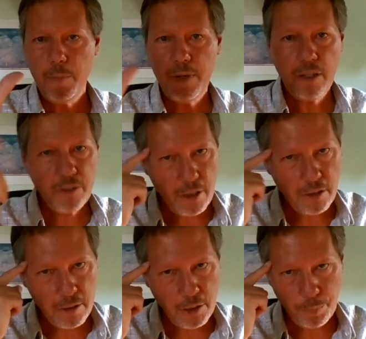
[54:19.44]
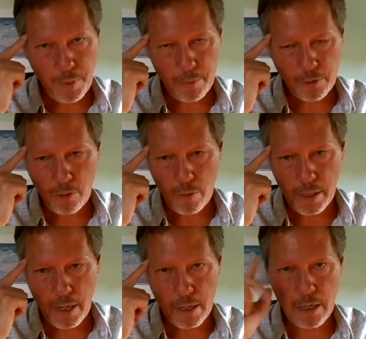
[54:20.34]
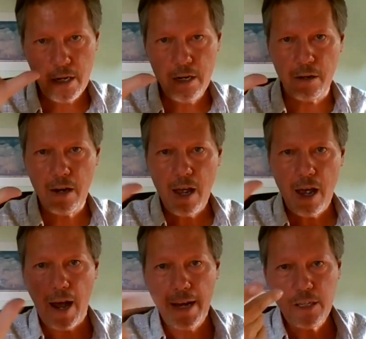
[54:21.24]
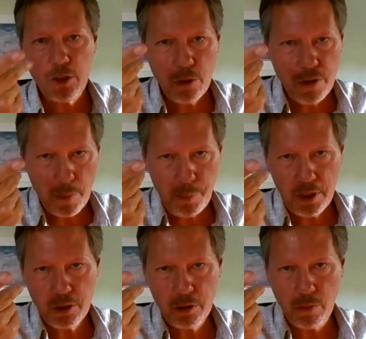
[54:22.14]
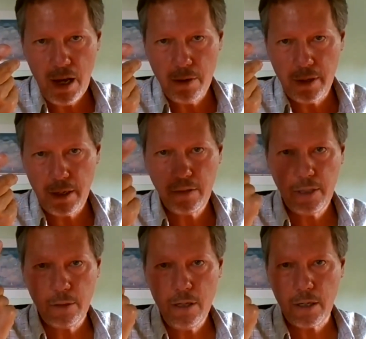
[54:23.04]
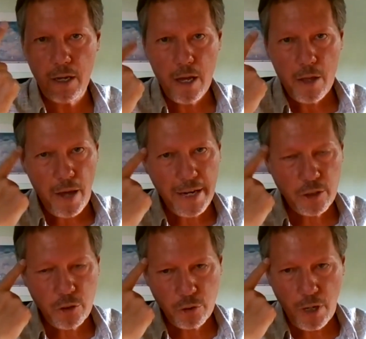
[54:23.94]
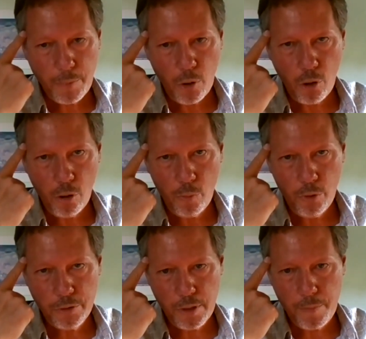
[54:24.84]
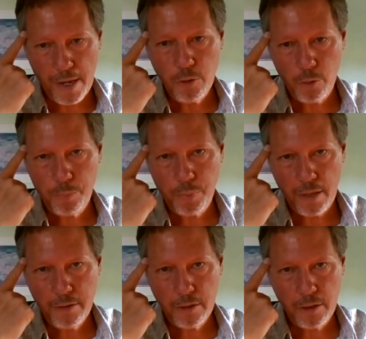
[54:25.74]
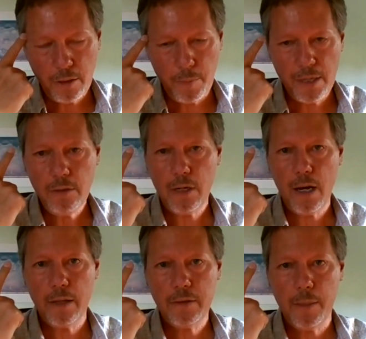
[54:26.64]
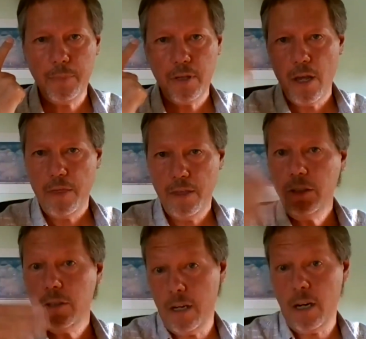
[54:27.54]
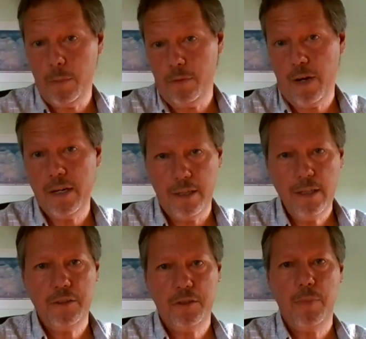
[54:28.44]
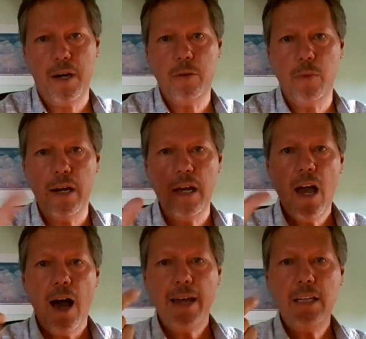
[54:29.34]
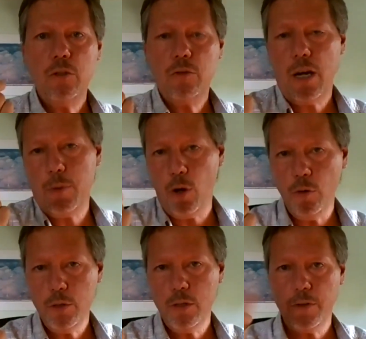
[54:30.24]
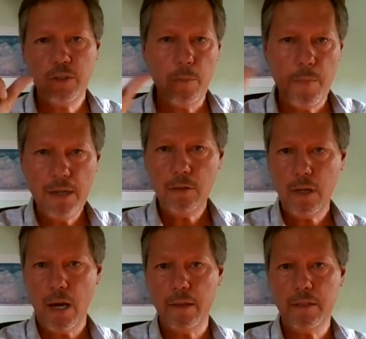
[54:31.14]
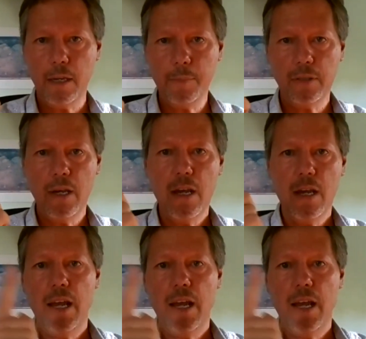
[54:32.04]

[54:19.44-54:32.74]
because it doesn't explain what's going on in here. I can turn that picture around and I can say, look, I can describe the whole world in mental processes and mental concepts. This is the argument for idealism, by the way. I can describe the whole universe in mental concepts,